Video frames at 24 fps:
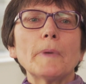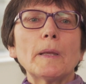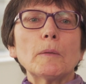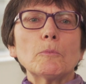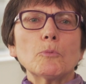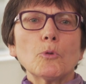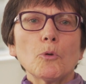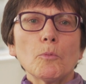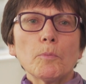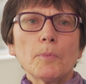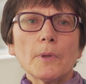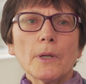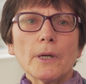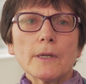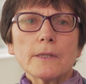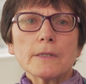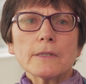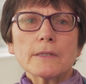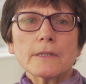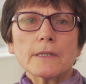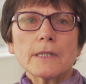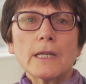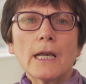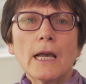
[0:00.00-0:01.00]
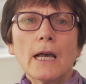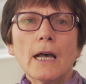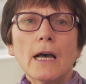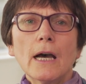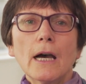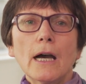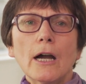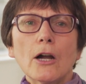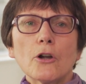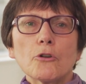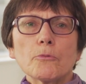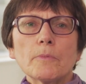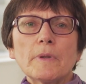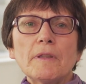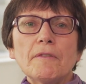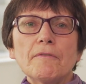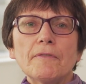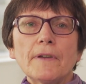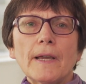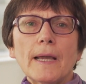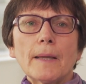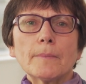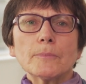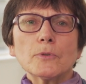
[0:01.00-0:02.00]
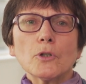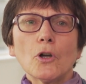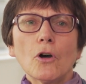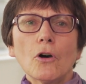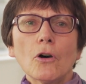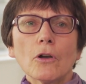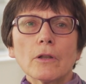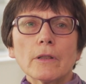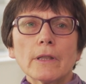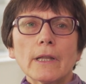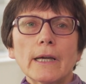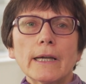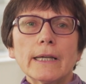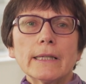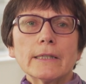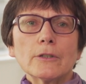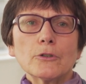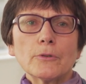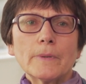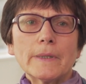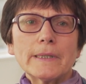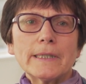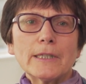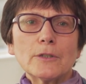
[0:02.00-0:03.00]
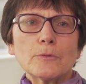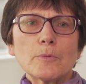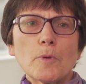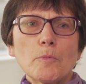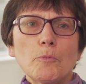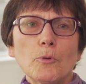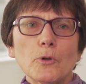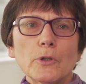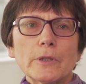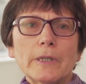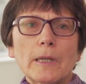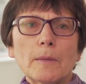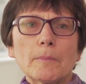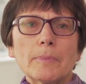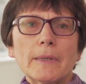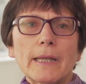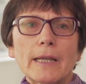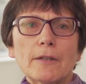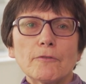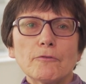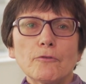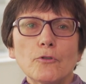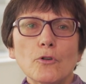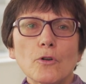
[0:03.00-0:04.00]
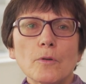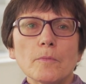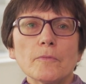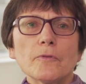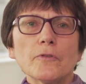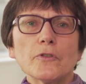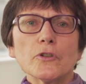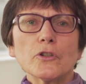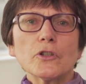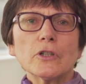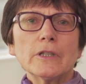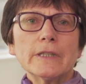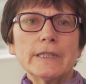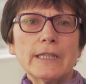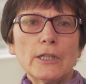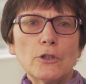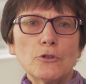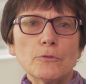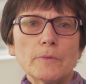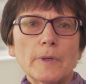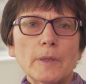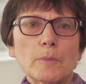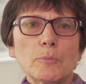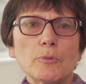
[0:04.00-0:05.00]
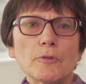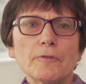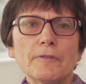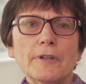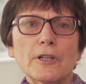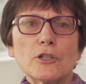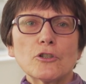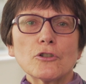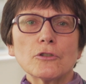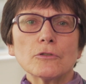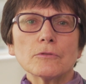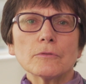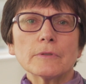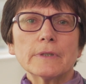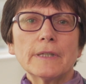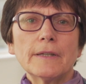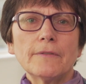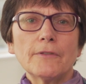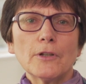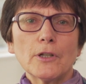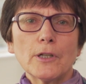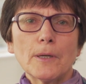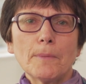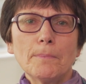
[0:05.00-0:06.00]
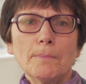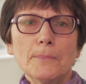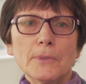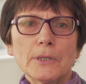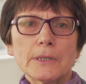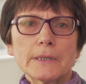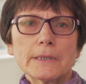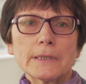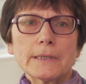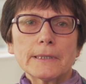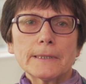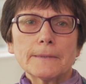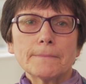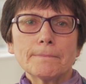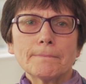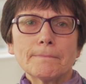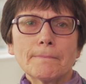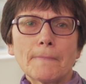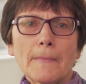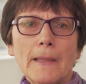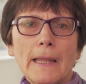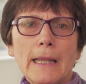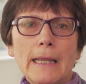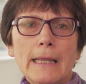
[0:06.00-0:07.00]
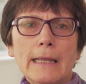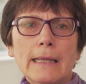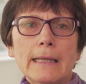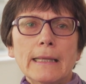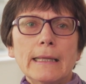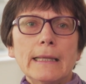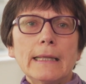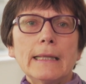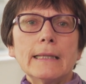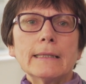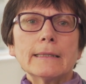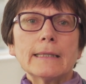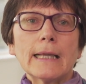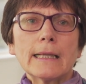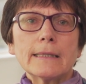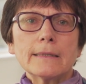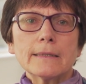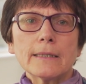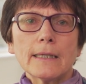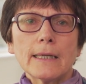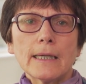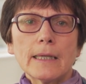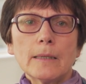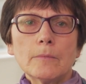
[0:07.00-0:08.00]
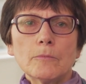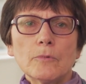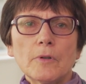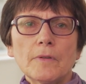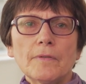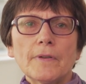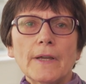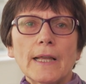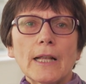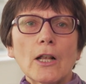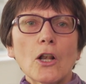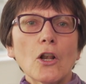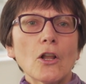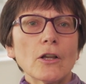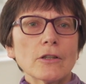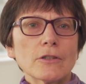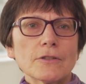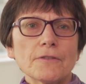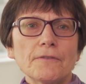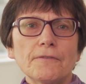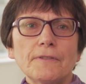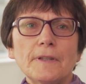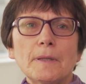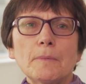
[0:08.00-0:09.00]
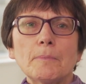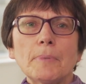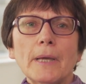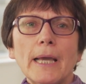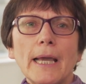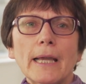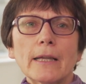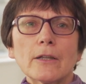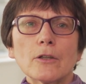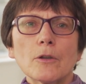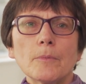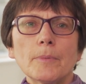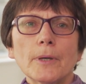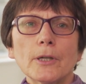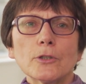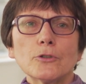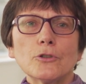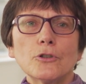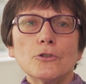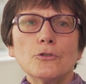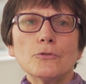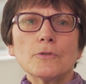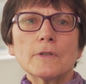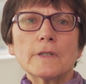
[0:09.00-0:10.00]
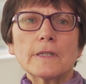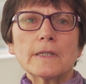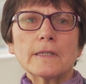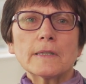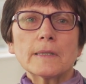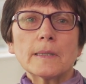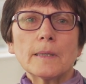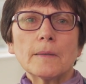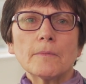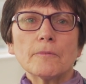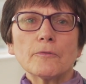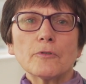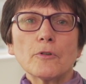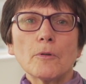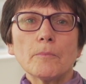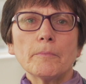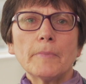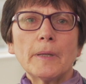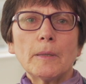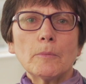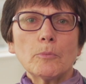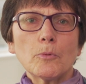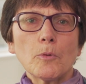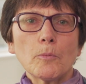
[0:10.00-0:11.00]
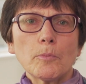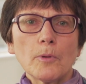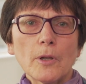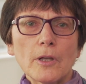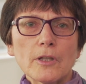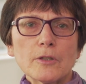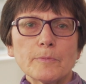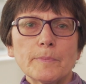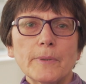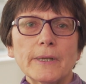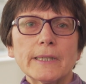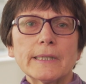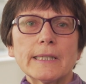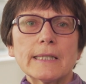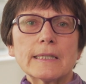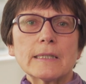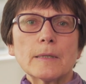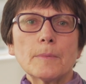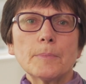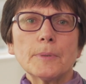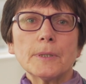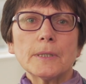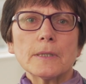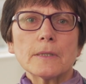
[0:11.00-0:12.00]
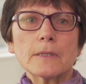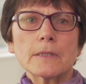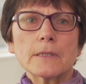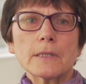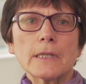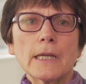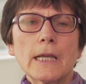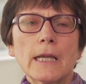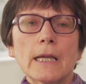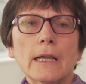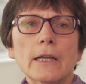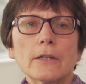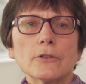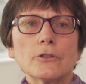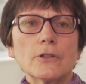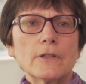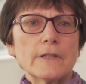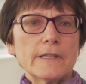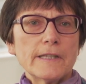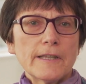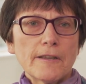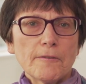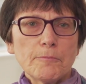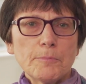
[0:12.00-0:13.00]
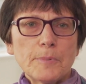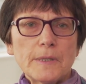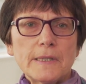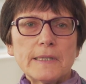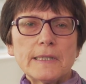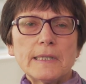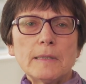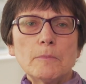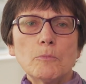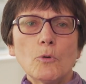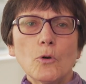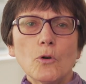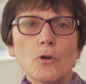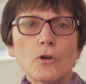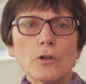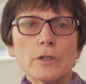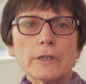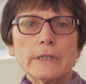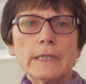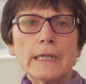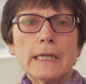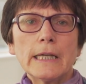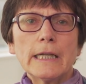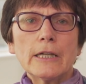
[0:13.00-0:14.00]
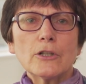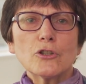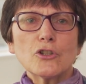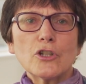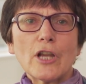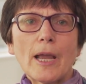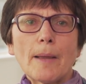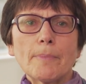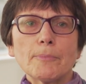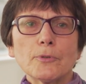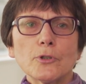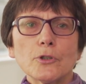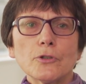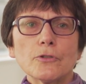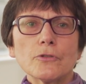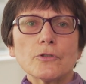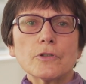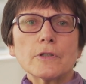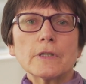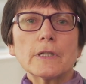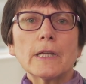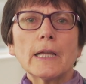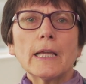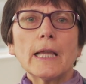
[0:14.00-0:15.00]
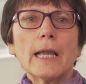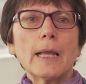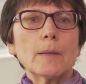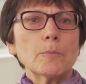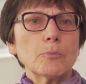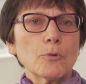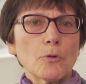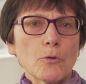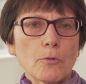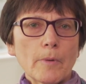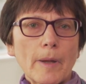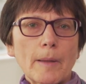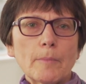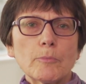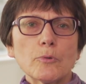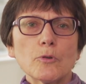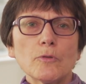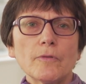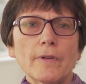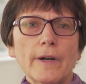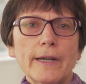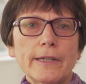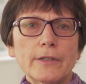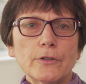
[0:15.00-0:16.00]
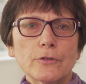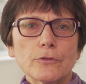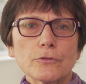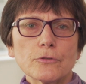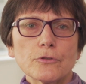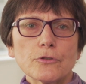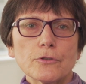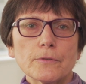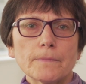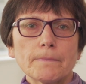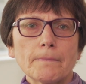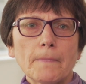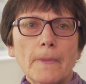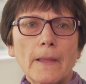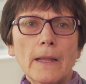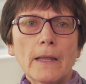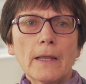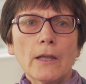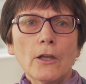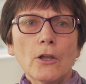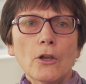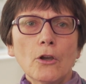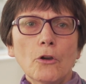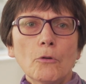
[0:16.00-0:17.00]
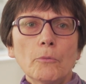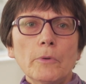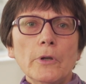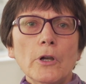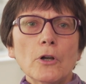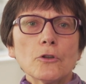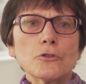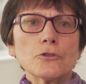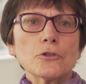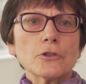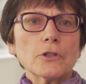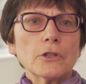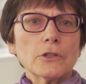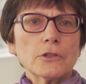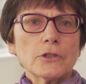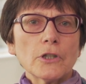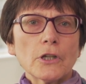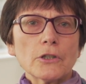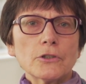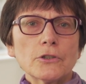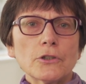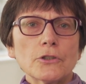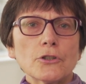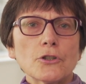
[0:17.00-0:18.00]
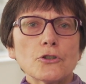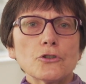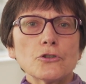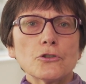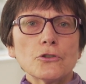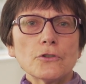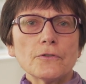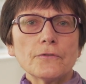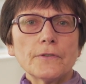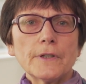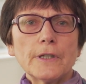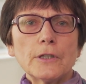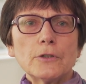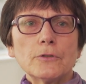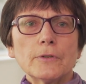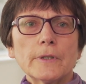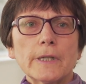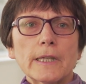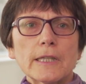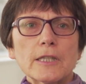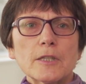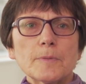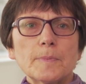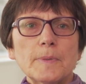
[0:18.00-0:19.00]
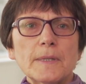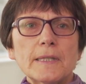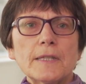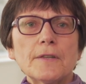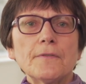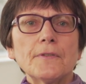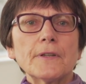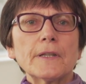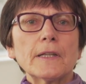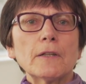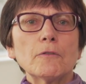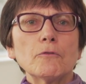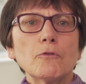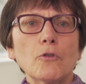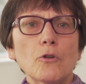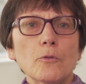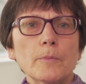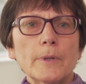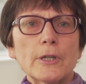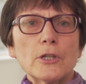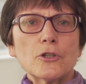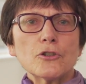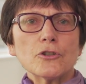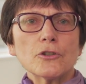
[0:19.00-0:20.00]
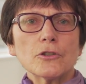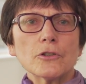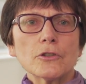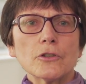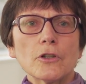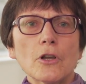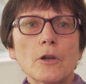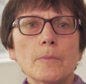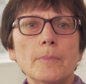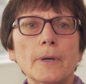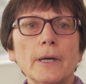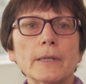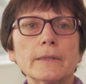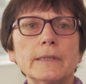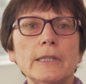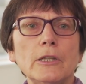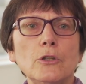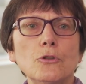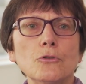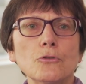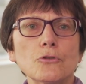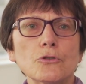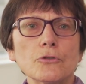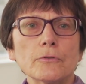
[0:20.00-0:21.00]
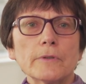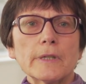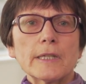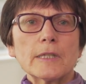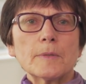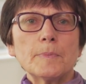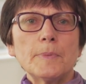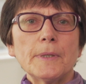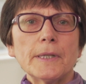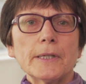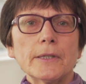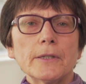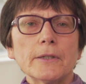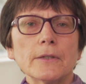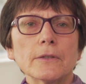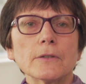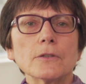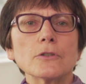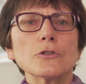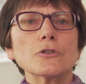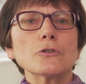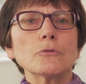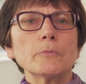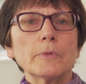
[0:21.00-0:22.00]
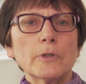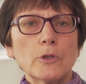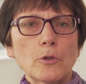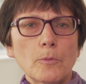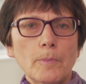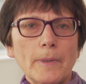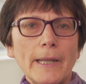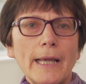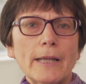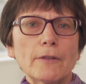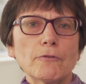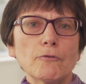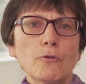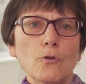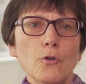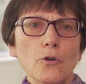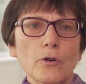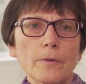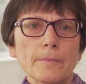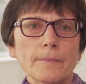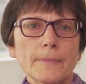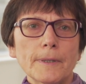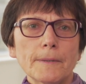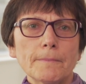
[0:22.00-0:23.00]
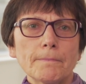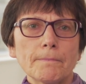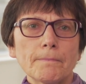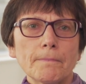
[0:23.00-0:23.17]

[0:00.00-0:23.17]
Mainpro Plus, our revamped online credit reporting platform for continuing professional development. In that time, we've had lots of feedback about the new system from Mainpro Plus participants, the CFPC board, chapters, and program providers. We also conducted a survey to get specific information about the user experience with the platform.